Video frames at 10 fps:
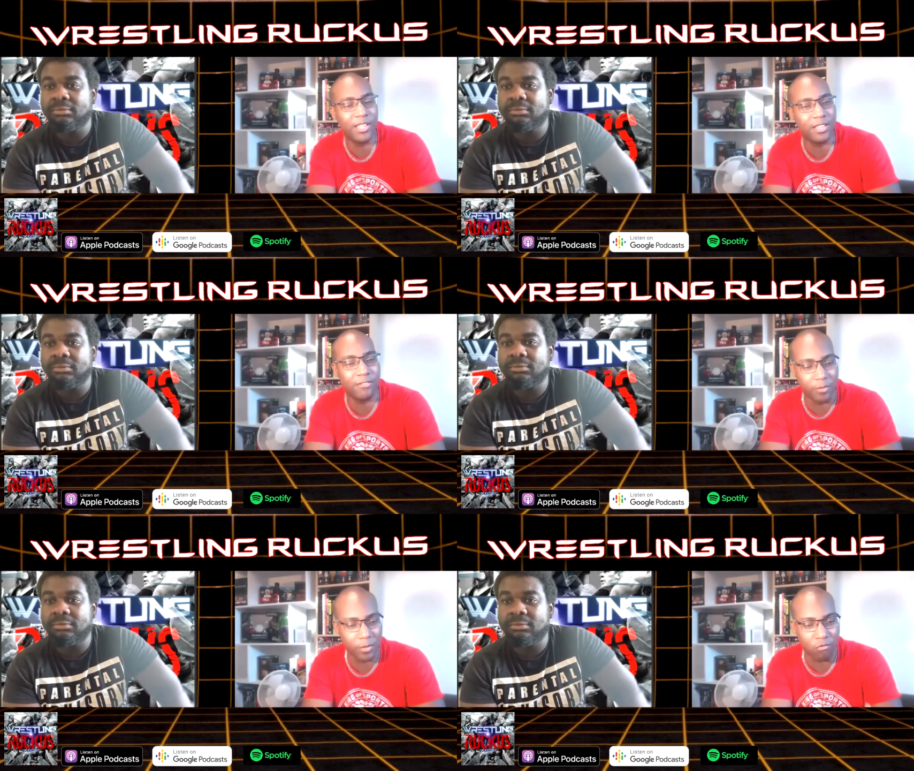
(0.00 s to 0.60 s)

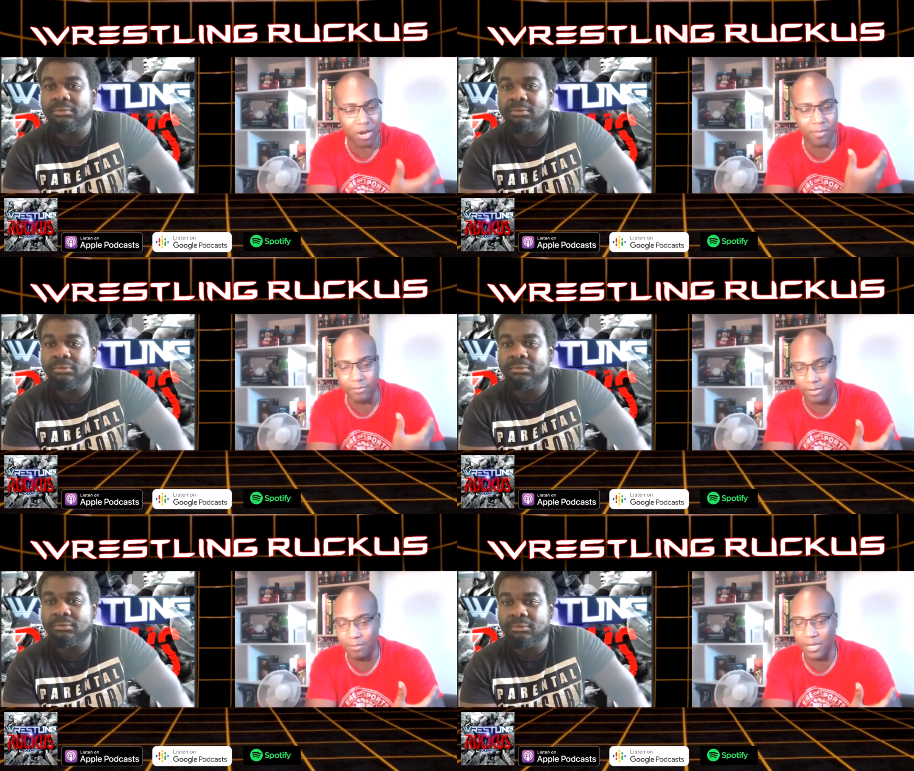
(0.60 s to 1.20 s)
Speaker 1: giving him the rub,
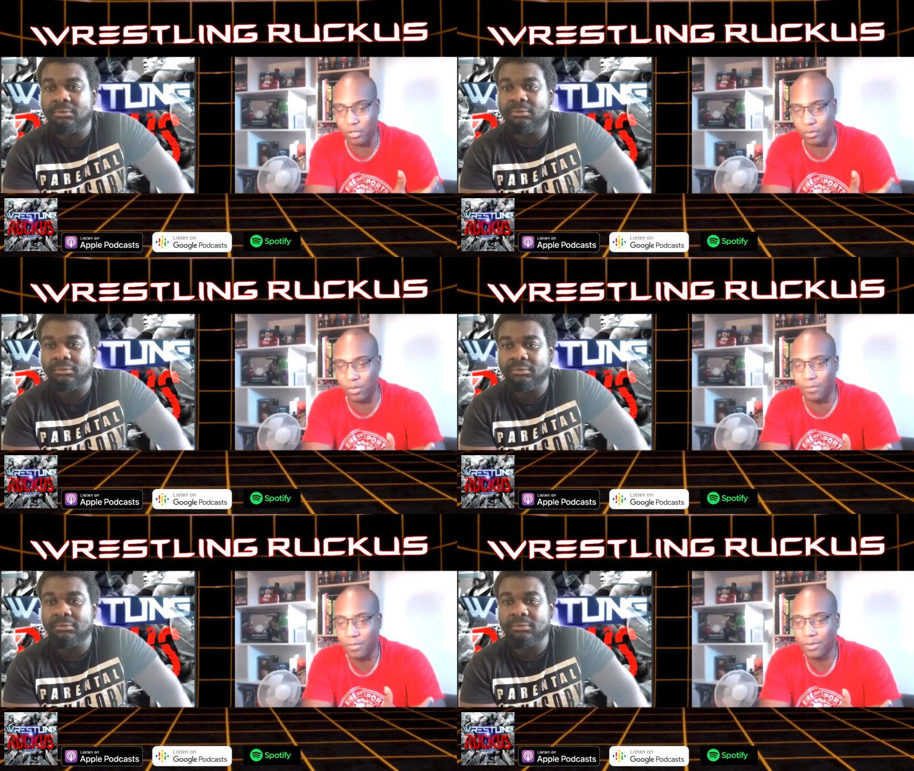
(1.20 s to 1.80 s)
having him next to
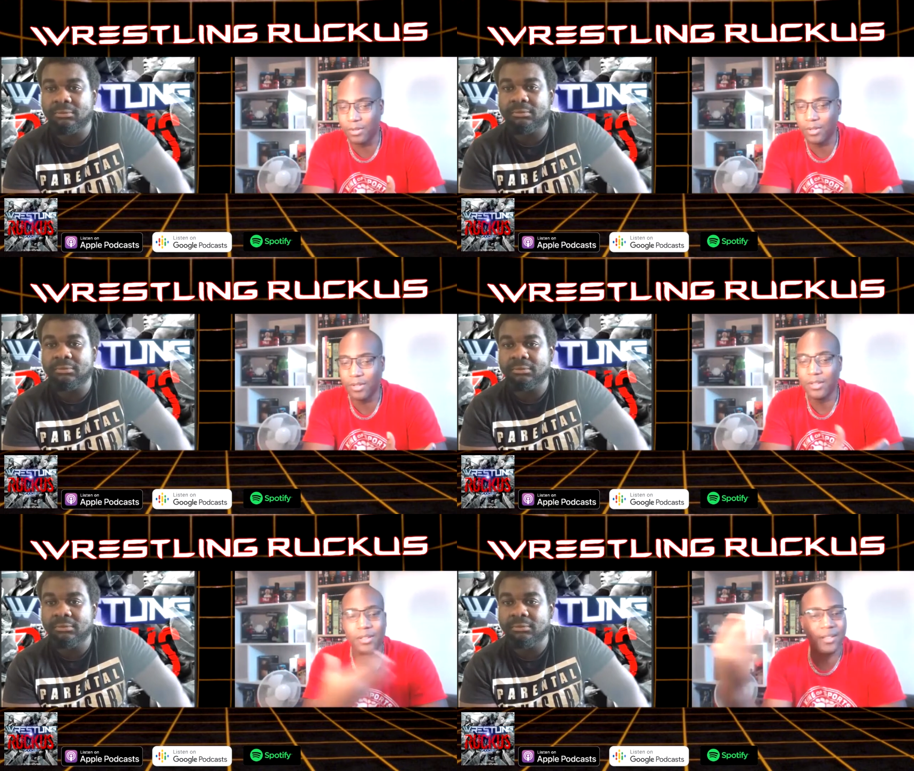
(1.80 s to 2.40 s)
him.
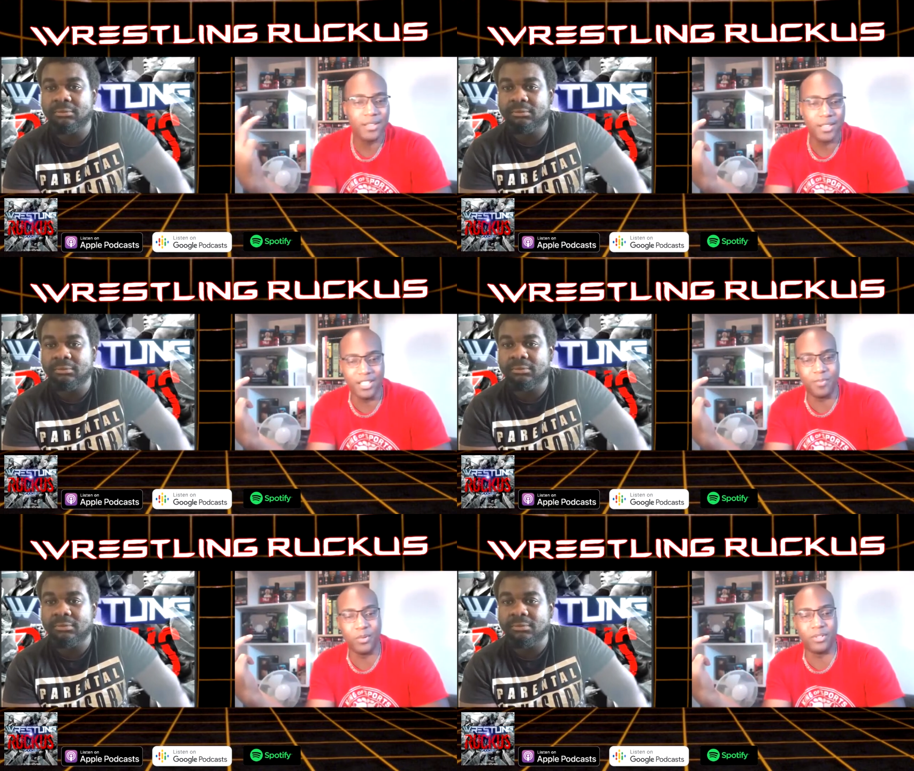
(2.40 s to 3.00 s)
And
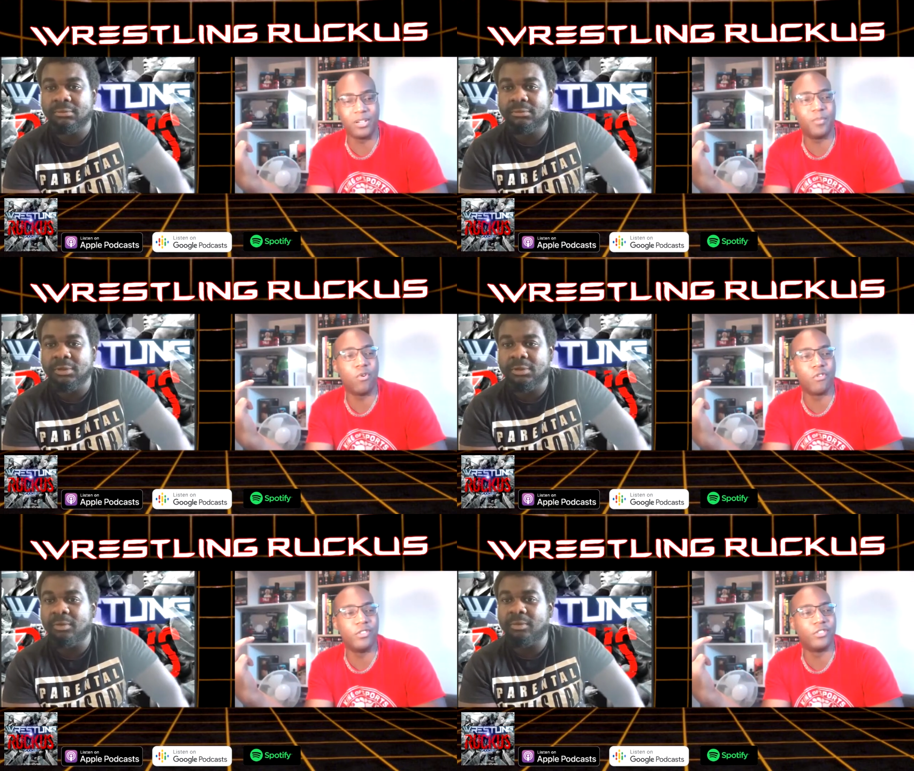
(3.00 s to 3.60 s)
he's building up
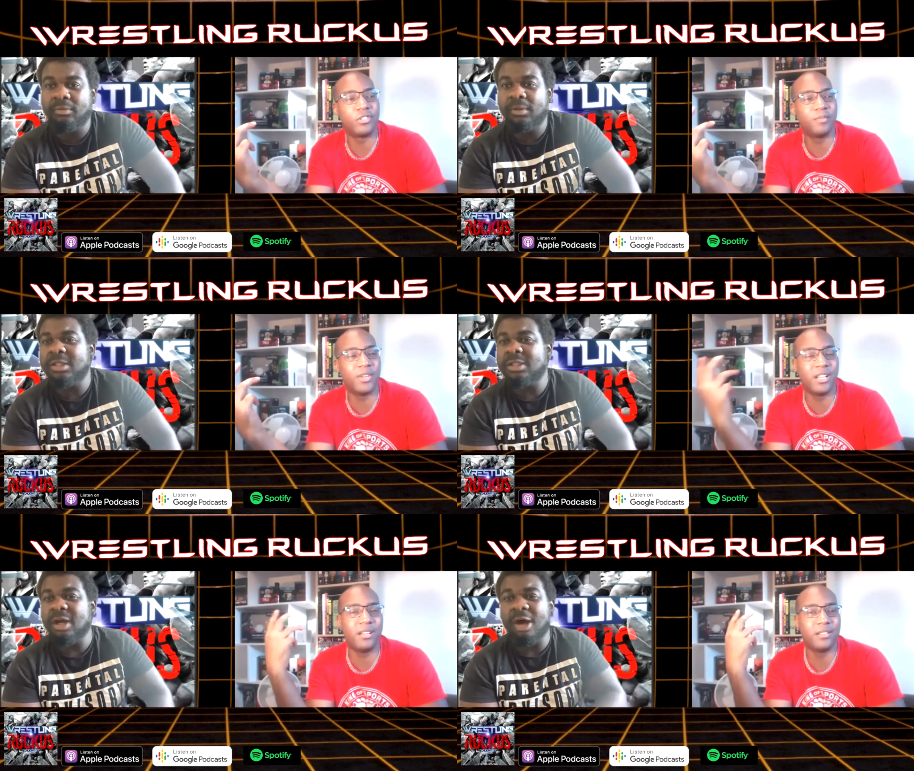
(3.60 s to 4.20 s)
Orange.
Speaker 2: His
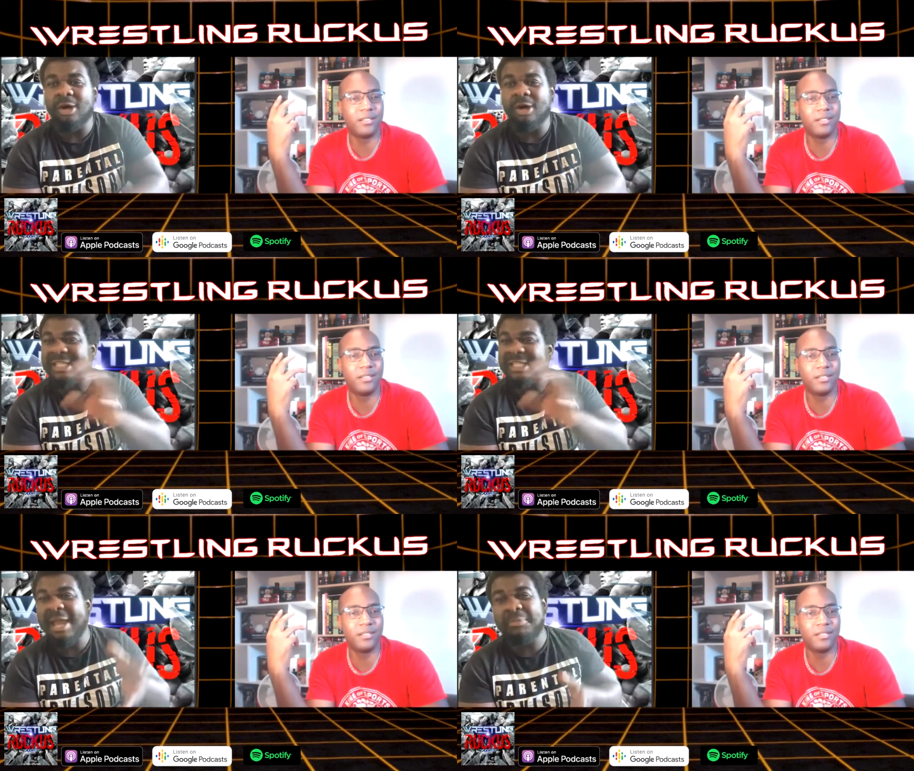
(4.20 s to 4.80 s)
whole
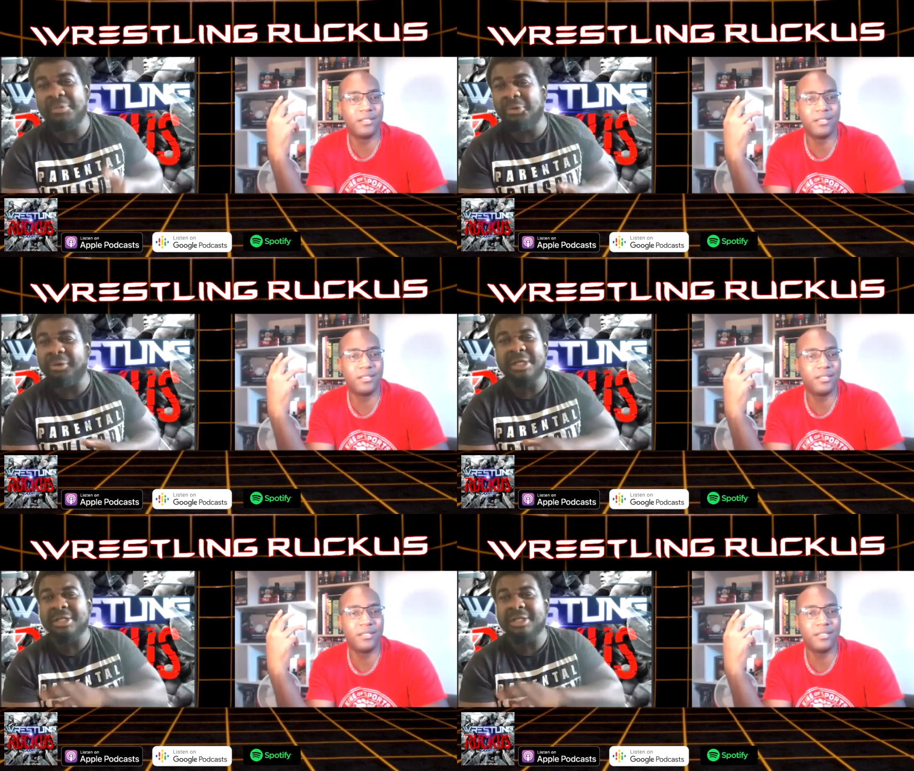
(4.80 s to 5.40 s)
stable. His
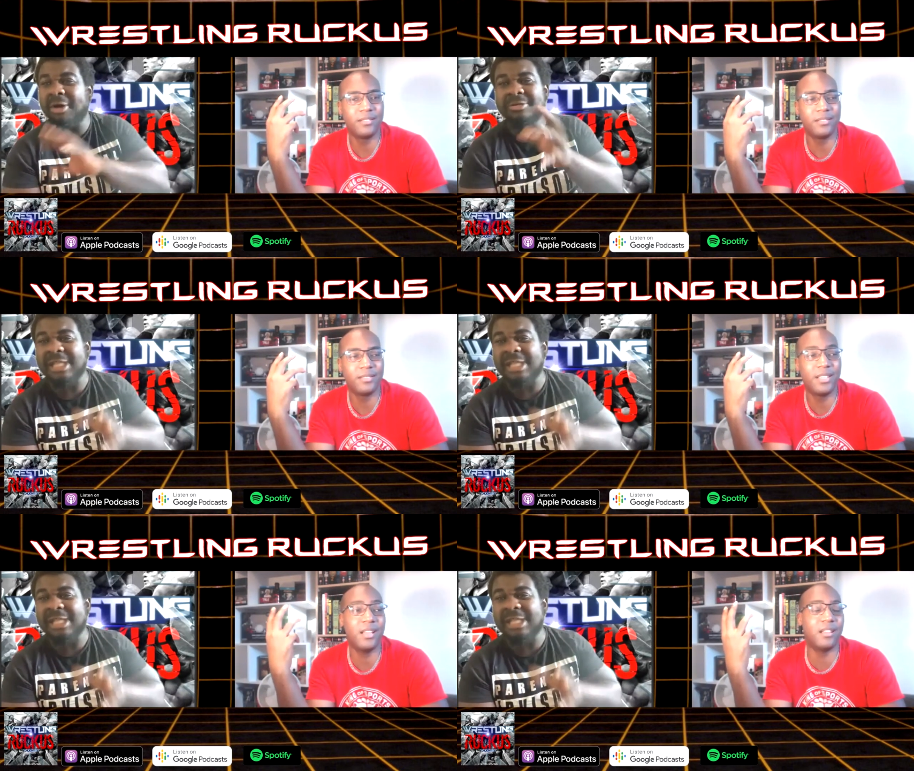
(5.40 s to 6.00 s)
whole
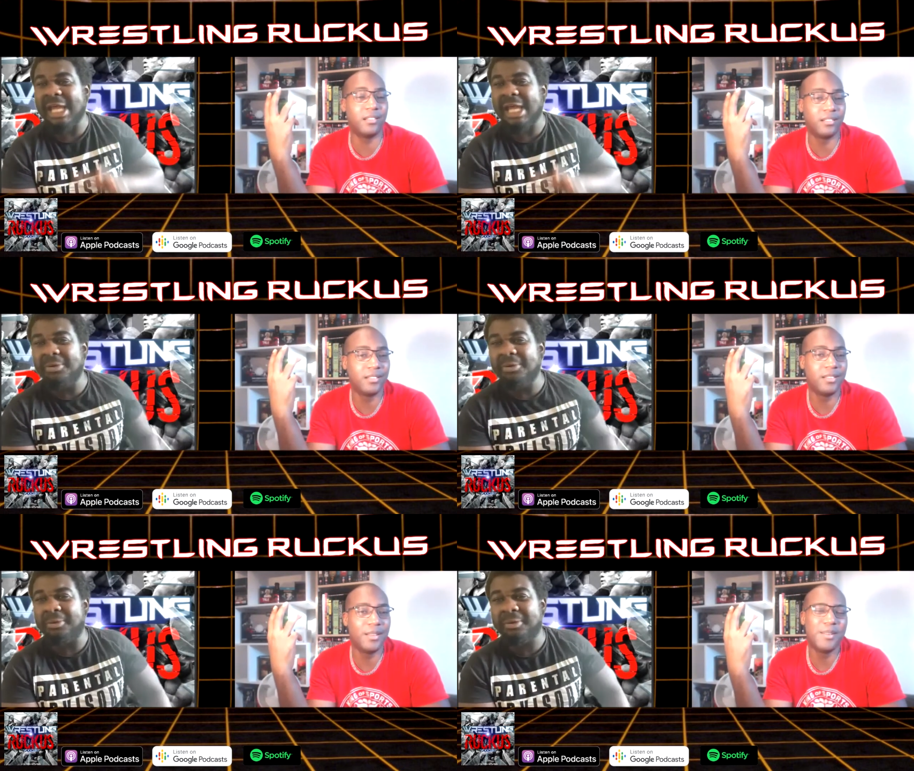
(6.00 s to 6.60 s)
stable. Yeah.
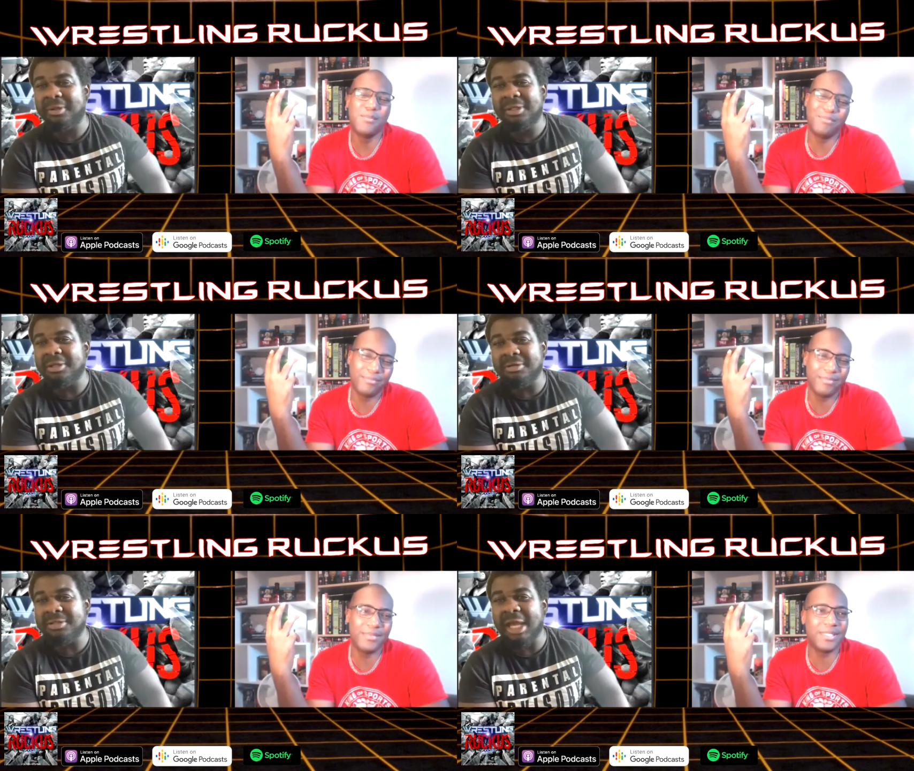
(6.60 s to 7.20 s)
His whole stable.